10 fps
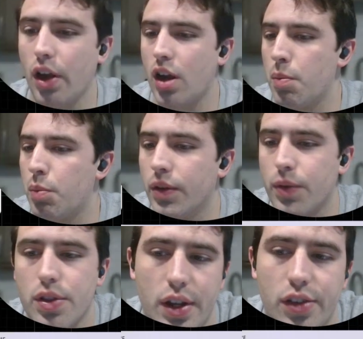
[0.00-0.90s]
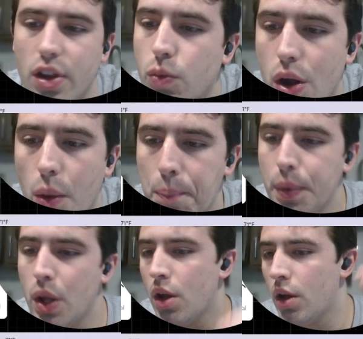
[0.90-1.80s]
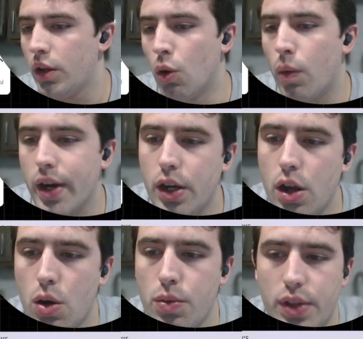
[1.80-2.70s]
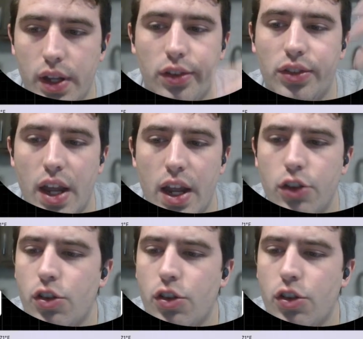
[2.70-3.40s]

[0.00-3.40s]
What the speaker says: a couple different things as well. You'll want to know the stage of